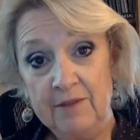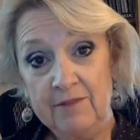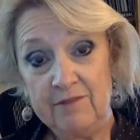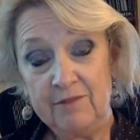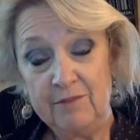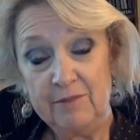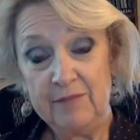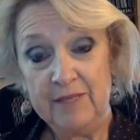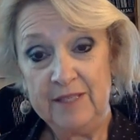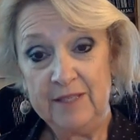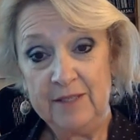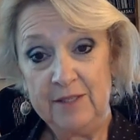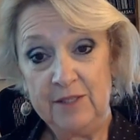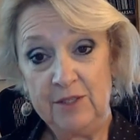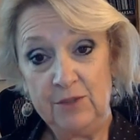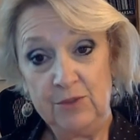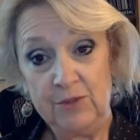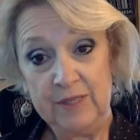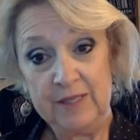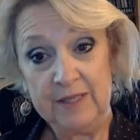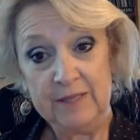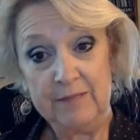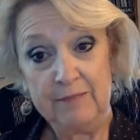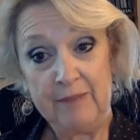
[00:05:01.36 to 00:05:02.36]
for me to do
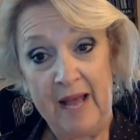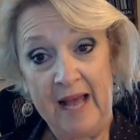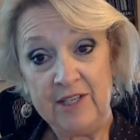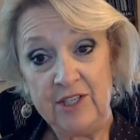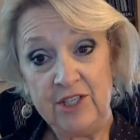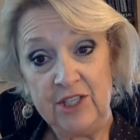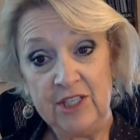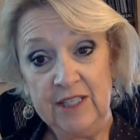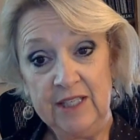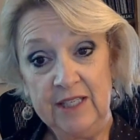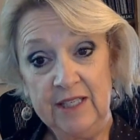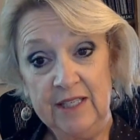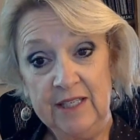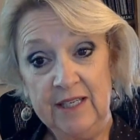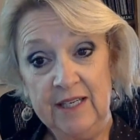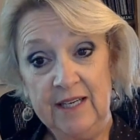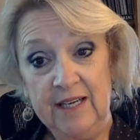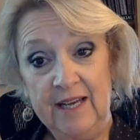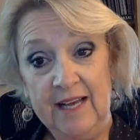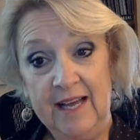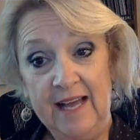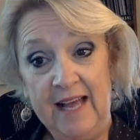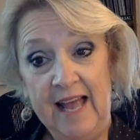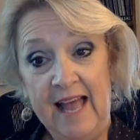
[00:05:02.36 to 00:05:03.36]
it in batching,
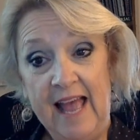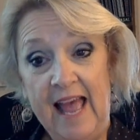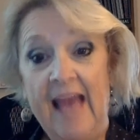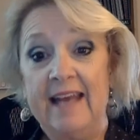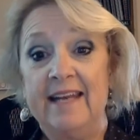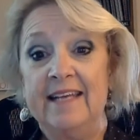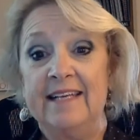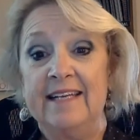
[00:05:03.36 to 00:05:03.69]
and